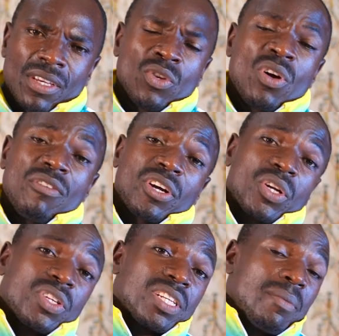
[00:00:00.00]
You have
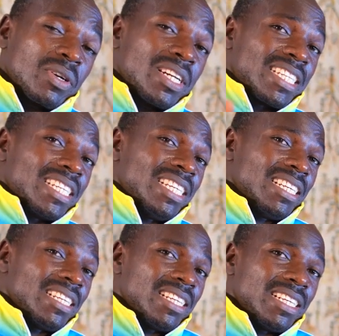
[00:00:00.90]
closed about that,
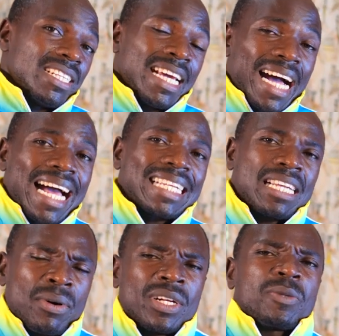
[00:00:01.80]
the heart
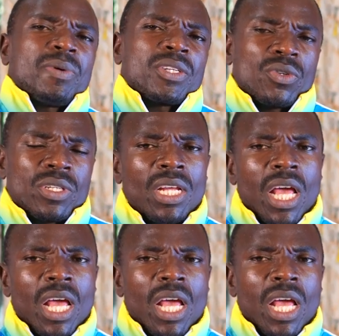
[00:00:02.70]
about that person,